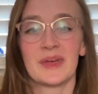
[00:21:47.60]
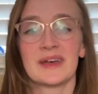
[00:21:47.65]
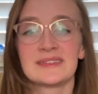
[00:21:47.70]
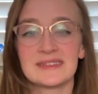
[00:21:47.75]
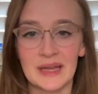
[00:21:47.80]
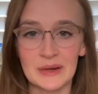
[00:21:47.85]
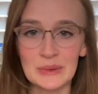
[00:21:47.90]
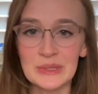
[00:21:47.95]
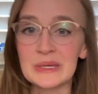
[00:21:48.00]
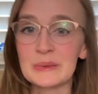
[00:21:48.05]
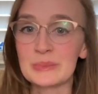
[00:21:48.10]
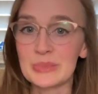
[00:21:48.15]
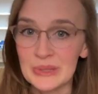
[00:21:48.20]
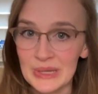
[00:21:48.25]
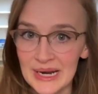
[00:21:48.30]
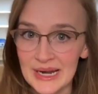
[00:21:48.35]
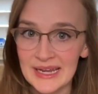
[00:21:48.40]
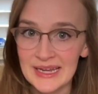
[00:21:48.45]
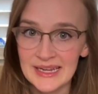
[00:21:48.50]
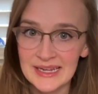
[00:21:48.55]
that's not really
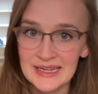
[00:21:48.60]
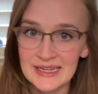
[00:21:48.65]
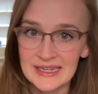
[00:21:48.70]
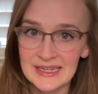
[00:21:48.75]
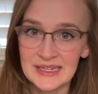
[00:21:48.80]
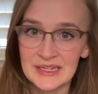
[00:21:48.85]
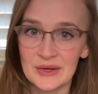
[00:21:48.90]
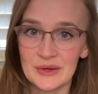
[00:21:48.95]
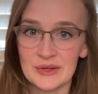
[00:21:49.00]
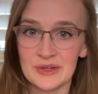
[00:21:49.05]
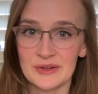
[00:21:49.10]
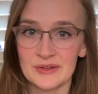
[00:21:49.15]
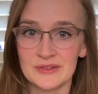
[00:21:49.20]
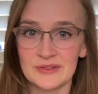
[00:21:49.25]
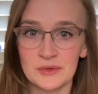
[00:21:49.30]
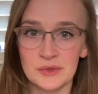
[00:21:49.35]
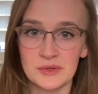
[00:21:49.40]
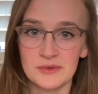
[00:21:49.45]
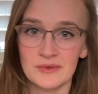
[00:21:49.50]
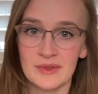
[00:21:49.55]
praying, you're
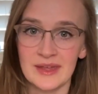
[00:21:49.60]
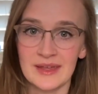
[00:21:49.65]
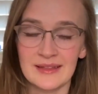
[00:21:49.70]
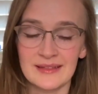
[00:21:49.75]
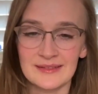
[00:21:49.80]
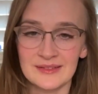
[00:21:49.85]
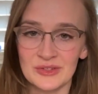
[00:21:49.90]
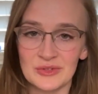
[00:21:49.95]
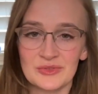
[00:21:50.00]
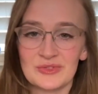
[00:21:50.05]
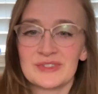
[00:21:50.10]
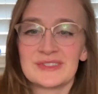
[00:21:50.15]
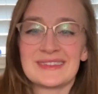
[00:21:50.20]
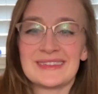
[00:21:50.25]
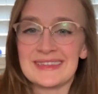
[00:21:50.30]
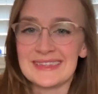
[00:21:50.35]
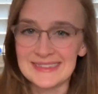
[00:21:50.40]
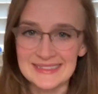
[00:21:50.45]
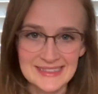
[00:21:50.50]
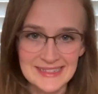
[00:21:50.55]
sort of like, you're
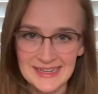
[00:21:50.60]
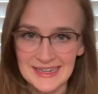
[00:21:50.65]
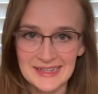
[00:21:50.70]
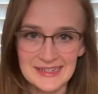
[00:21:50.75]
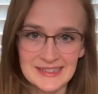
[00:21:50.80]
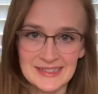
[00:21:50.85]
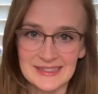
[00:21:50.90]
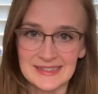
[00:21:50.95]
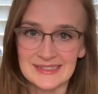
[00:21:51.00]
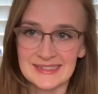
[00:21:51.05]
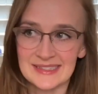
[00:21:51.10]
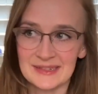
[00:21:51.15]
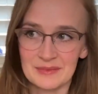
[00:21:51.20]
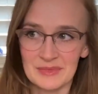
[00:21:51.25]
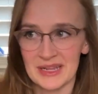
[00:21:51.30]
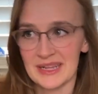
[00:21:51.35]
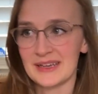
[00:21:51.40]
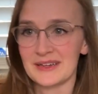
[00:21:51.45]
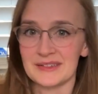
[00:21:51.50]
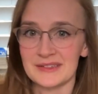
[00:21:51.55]
just listening to
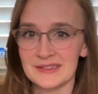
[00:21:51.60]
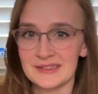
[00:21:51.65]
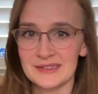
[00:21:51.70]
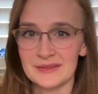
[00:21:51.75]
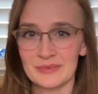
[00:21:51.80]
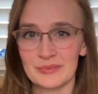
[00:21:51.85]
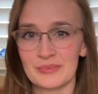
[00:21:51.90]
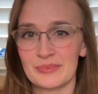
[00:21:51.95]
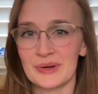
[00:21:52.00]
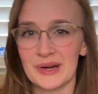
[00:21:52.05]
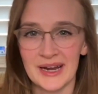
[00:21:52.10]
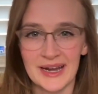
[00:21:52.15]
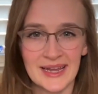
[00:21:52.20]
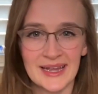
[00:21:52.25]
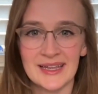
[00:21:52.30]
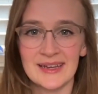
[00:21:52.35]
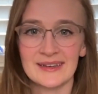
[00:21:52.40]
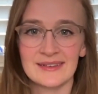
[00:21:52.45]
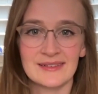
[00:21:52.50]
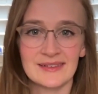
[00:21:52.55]
somebody else
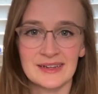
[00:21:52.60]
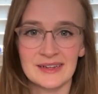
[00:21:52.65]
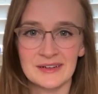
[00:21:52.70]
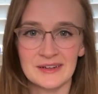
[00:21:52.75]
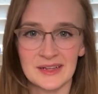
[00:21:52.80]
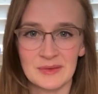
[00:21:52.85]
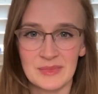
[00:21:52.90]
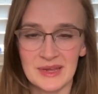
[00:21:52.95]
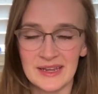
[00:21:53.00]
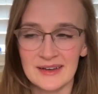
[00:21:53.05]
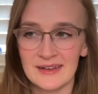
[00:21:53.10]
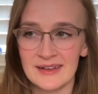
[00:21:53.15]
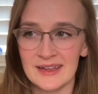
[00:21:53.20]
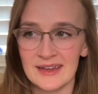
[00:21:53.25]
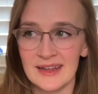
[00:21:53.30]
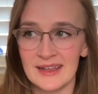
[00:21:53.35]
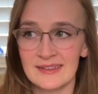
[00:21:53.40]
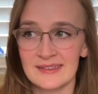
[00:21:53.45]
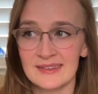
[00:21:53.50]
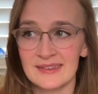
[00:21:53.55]
pray it, you know what I mean?
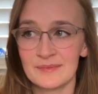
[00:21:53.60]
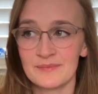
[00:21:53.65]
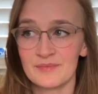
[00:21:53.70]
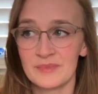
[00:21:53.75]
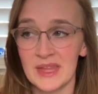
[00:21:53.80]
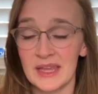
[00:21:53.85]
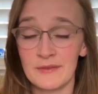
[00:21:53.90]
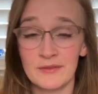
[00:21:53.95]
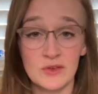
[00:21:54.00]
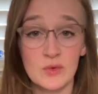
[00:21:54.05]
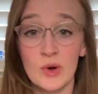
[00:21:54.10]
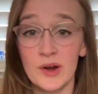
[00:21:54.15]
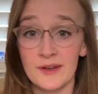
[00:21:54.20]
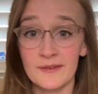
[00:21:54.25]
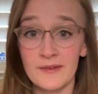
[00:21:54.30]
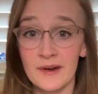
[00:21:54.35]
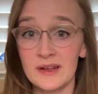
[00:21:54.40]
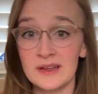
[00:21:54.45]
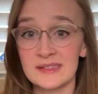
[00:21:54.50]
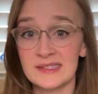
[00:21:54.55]
And if you want
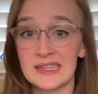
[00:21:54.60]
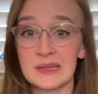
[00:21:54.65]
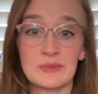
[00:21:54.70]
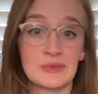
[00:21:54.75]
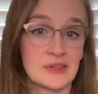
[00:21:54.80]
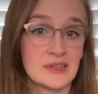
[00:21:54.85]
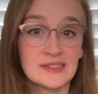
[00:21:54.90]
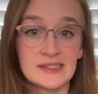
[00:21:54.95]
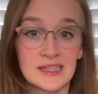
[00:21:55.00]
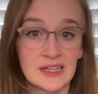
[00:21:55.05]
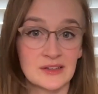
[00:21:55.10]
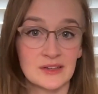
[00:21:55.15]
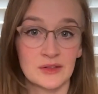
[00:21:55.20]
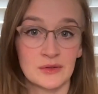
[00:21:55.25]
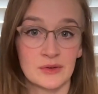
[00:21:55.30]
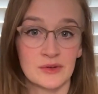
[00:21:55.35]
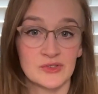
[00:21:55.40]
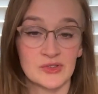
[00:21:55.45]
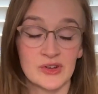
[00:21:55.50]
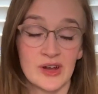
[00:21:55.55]
to fall asleep listening to
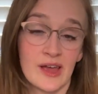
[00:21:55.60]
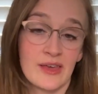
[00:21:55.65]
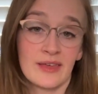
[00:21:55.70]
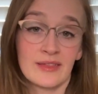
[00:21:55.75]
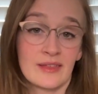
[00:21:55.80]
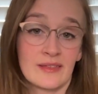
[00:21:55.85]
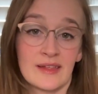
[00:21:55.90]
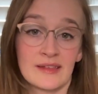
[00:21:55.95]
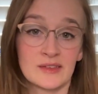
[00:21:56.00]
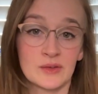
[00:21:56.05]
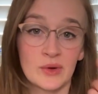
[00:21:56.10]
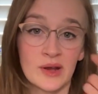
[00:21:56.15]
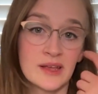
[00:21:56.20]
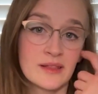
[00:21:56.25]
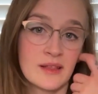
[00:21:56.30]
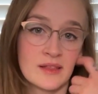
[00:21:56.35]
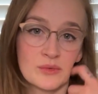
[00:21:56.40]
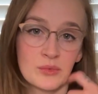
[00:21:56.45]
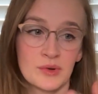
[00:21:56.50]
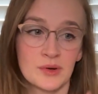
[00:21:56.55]
the rosary, I think that's great
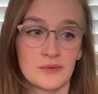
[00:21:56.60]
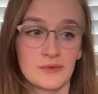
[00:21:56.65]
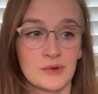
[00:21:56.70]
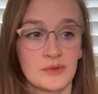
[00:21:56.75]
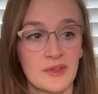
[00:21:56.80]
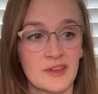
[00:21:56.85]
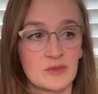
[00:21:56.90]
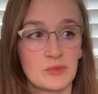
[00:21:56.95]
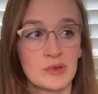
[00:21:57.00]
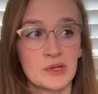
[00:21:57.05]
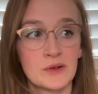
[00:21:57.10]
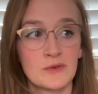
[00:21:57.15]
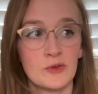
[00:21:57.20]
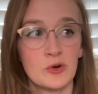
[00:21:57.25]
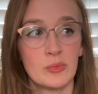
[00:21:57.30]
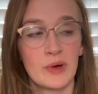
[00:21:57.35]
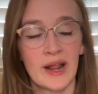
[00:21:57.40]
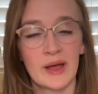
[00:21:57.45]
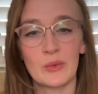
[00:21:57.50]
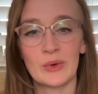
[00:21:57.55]
and that's wonderful and that's
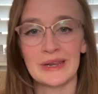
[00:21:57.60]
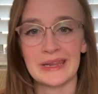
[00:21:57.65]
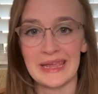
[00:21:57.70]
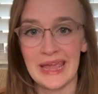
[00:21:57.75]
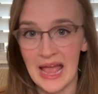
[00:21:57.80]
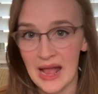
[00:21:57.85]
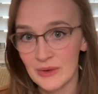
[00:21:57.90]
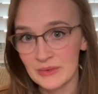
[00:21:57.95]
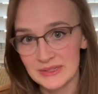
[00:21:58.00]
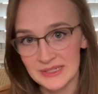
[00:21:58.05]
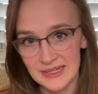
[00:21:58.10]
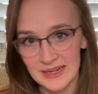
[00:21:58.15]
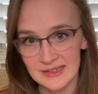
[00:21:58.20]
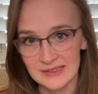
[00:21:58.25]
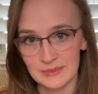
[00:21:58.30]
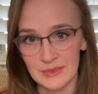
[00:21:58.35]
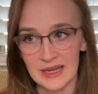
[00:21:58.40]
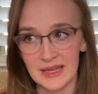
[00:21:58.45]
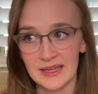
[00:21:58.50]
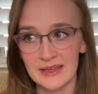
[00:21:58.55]
beautiful, but I wouldn't count it
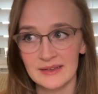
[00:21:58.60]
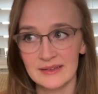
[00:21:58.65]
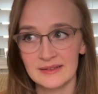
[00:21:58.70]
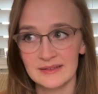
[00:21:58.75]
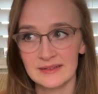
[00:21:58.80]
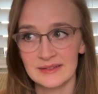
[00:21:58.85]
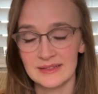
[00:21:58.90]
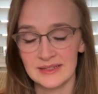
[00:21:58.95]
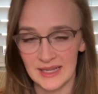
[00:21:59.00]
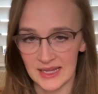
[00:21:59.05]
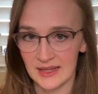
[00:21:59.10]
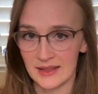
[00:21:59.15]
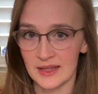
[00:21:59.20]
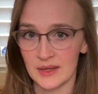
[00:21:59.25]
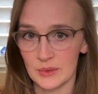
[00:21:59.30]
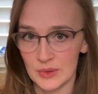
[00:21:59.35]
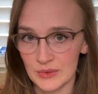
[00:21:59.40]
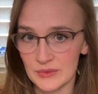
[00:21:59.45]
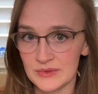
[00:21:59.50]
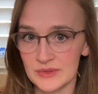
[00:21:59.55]
as my
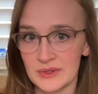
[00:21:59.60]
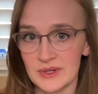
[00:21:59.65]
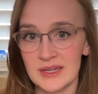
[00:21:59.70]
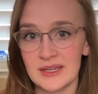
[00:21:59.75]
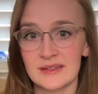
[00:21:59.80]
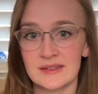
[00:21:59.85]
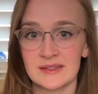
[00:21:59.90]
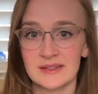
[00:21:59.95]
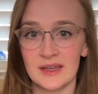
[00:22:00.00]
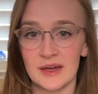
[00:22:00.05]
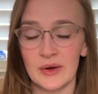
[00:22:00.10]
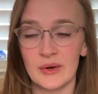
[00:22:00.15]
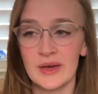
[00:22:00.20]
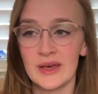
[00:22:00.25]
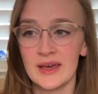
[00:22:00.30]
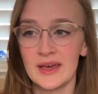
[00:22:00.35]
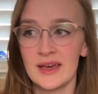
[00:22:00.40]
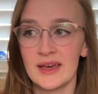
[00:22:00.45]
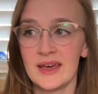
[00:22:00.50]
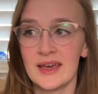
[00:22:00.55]
daily rosary. So
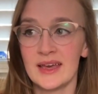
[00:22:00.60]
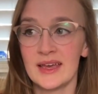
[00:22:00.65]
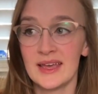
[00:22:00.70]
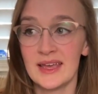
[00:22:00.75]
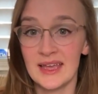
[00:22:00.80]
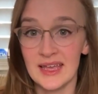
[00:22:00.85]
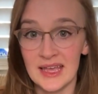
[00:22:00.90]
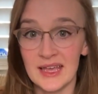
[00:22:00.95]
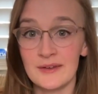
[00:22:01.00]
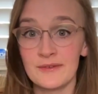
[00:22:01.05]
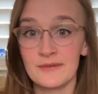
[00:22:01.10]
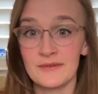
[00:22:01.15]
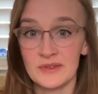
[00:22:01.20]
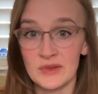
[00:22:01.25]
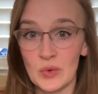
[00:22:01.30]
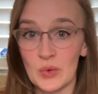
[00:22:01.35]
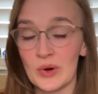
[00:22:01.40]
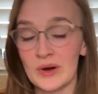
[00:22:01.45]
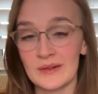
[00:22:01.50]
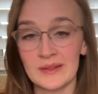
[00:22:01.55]
if
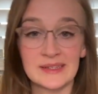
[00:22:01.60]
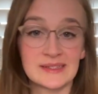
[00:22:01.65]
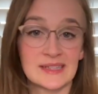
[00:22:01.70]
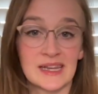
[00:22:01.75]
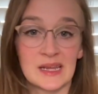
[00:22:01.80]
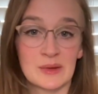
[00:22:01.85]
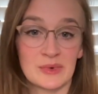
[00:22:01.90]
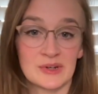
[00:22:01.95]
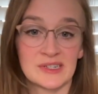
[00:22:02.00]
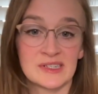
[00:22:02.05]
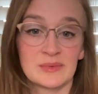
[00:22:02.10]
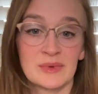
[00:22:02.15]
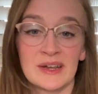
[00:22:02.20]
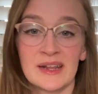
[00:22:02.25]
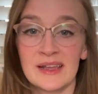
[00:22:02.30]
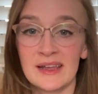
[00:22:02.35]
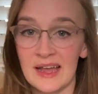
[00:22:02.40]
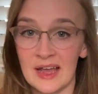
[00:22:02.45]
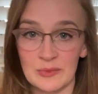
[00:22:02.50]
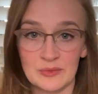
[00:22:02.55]
you're listening and
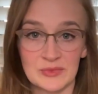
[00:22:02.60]
participating,